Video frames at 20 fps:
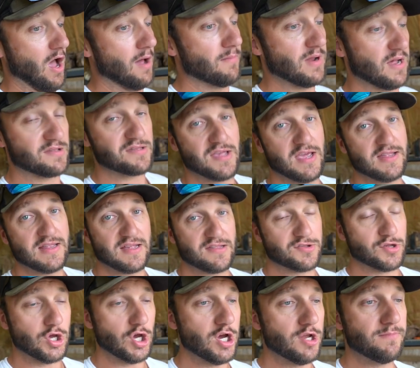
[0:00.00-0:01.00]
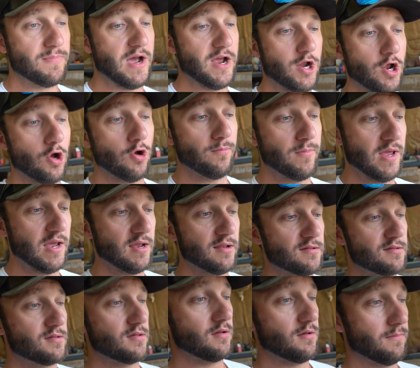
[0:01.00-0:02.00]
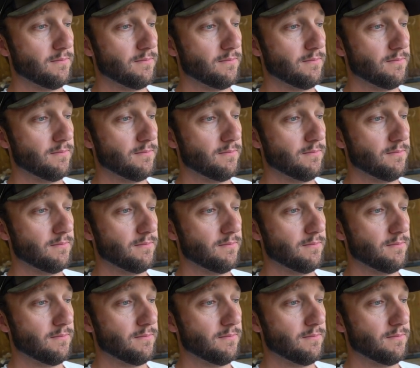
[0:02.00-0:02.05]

I'm not saying that's good by no means,